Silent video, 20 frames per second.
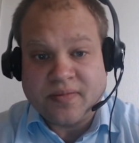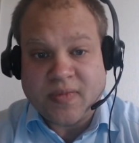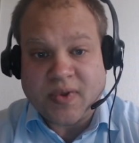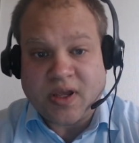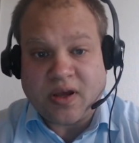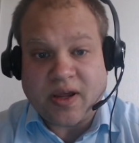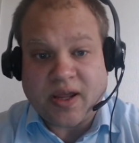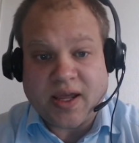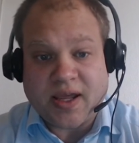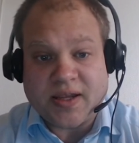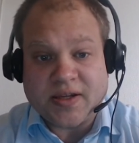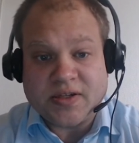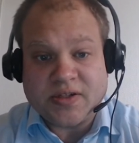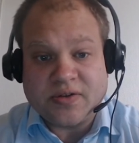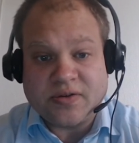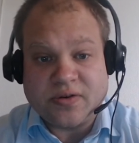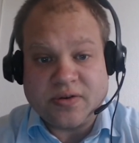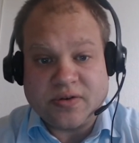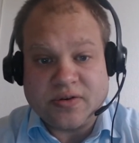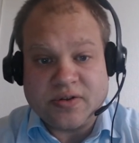I asked
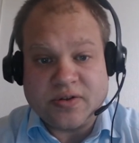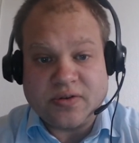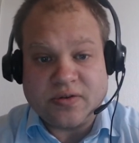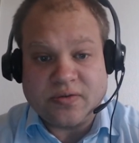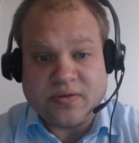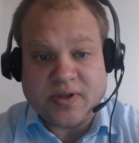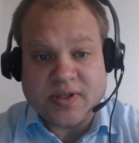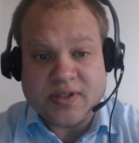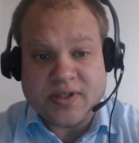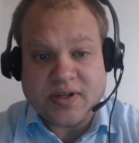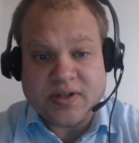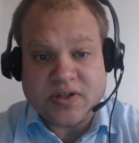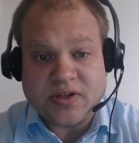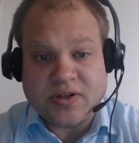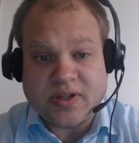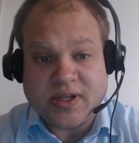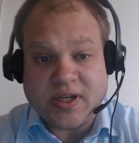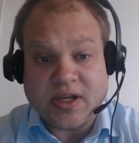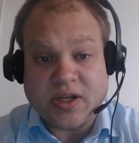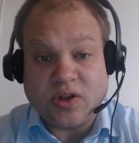her to
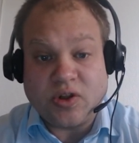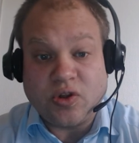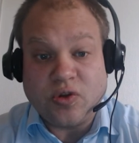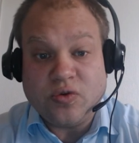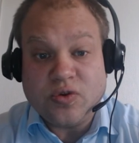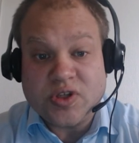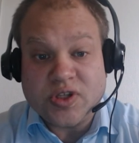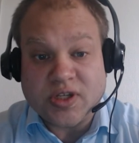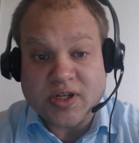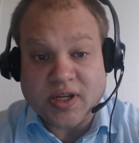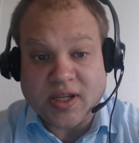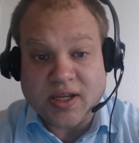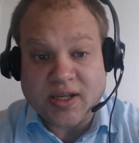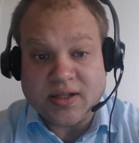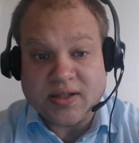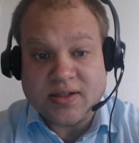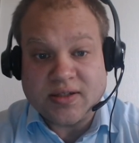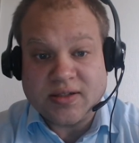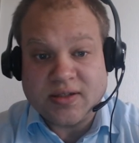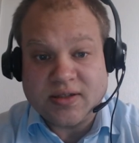essentially
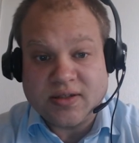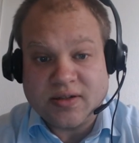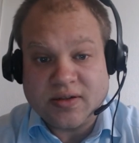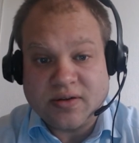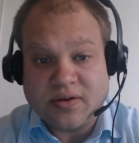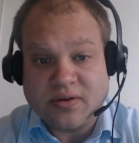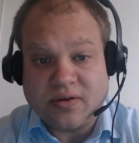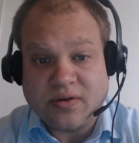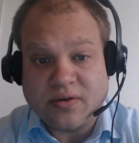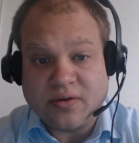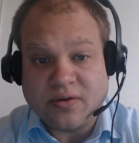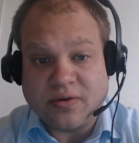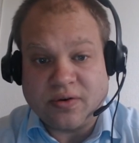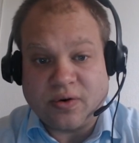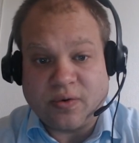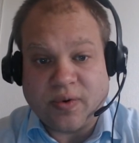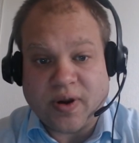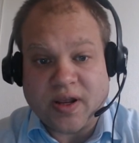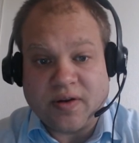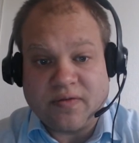hallucinate her
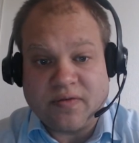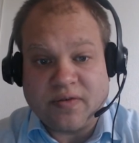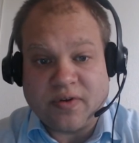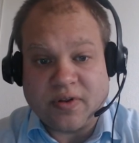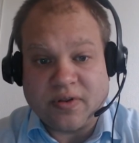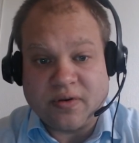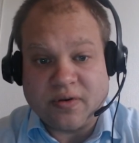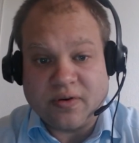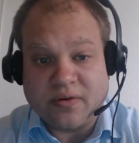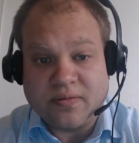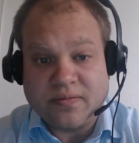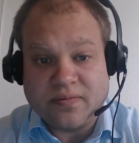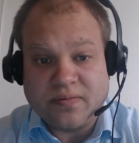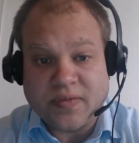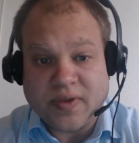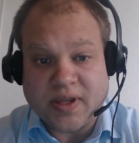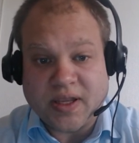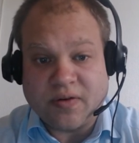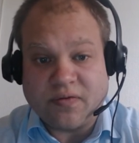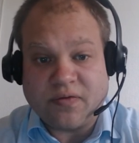grandfather
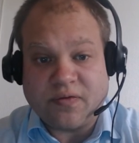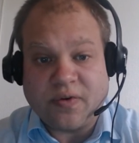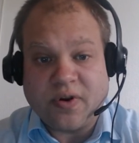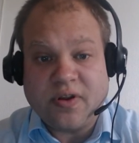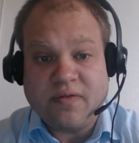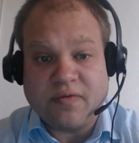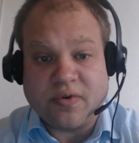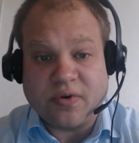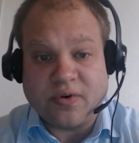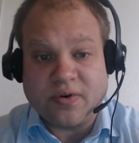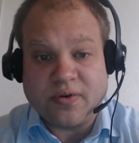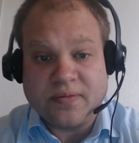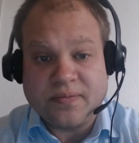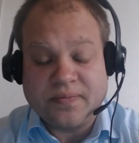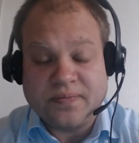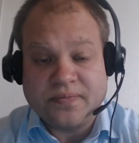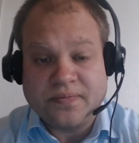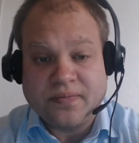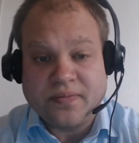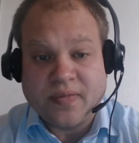in front of her,
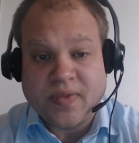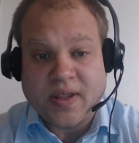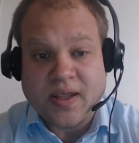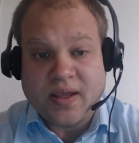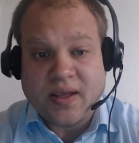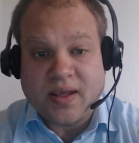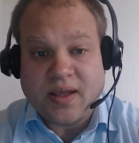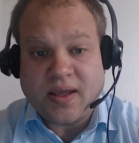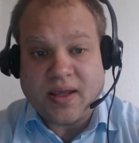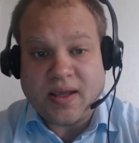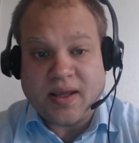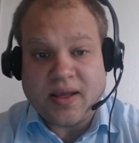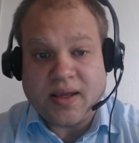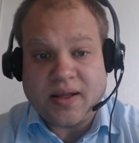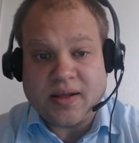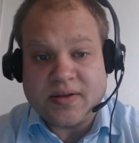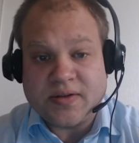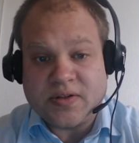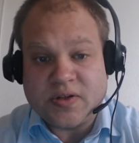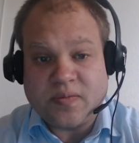
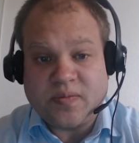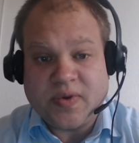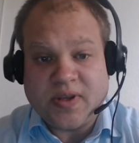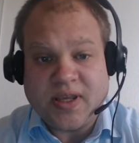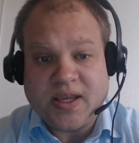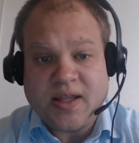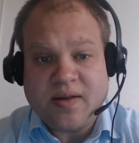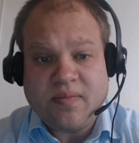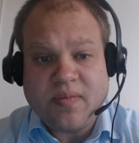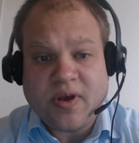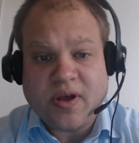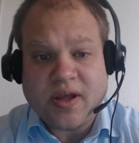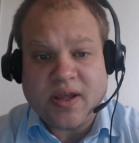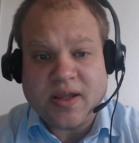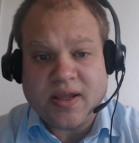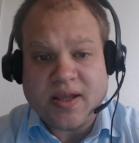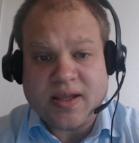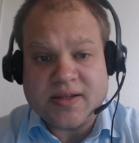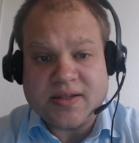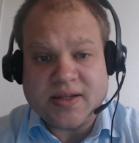and to begin
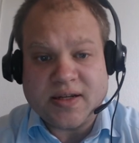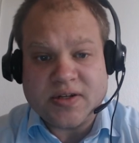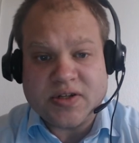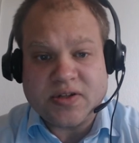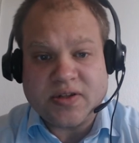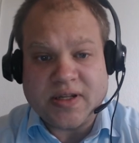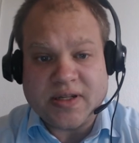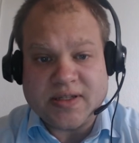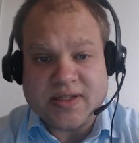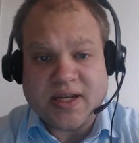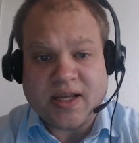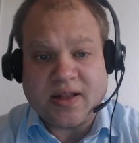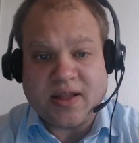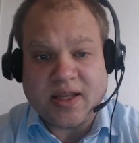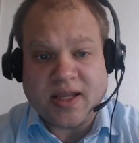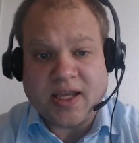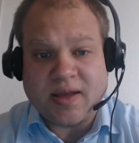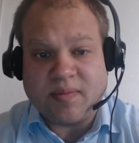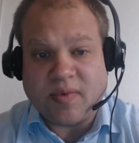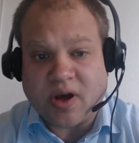by essentially
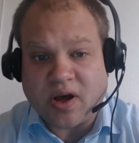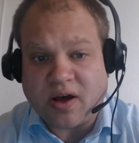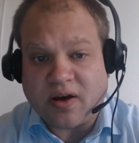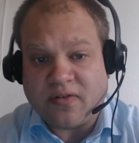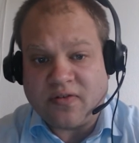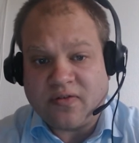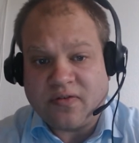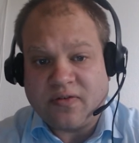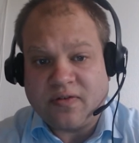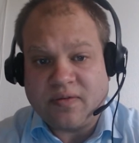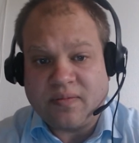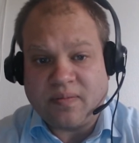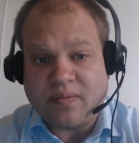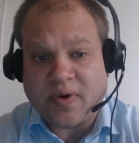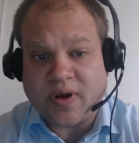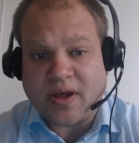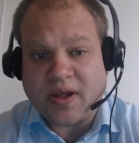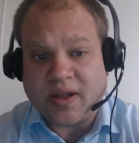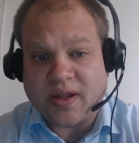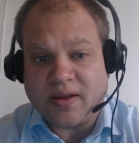telling him off
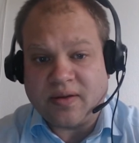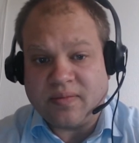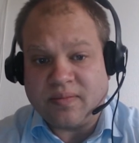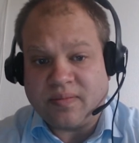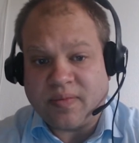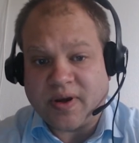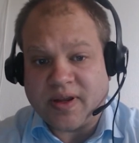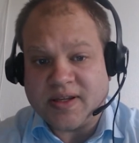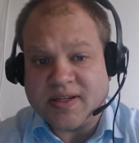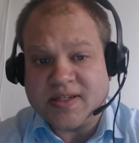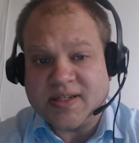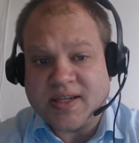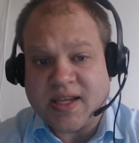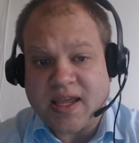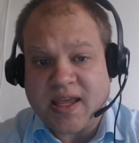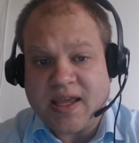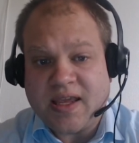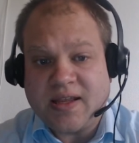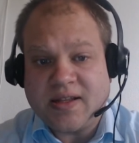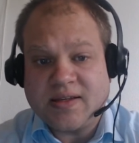by
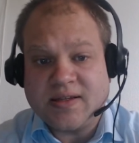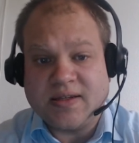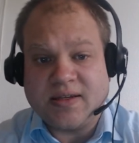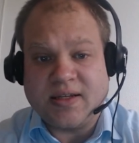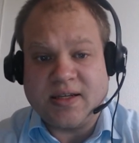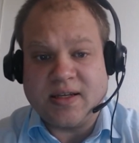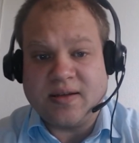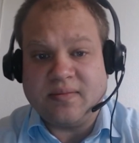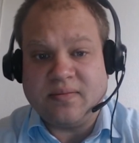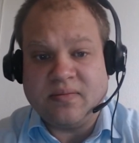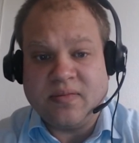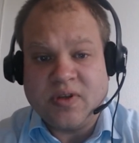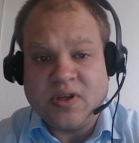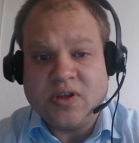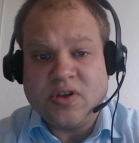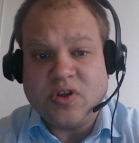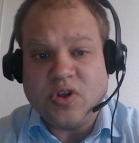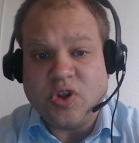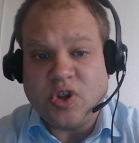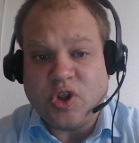saying to him,
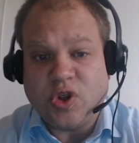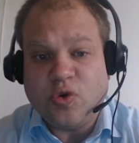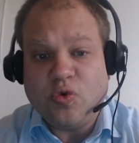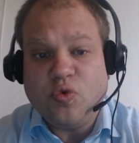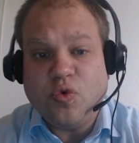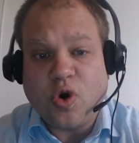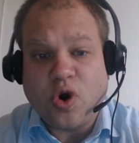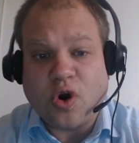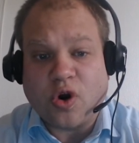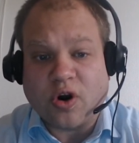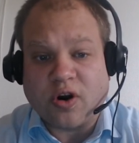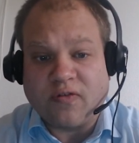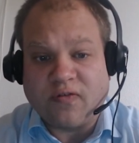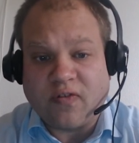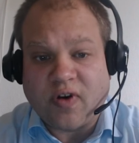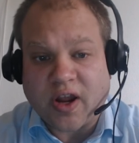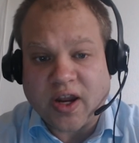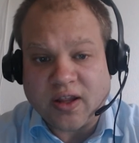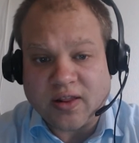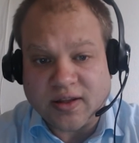"You are
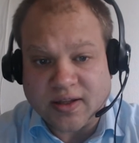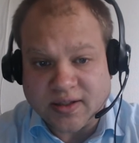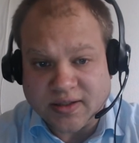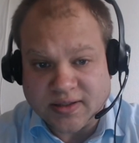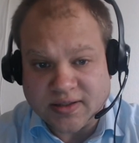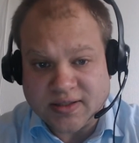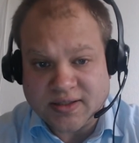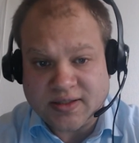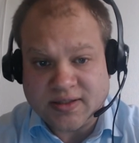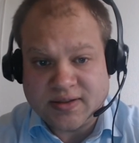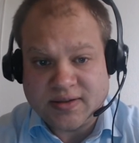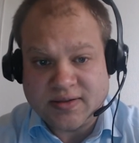violent."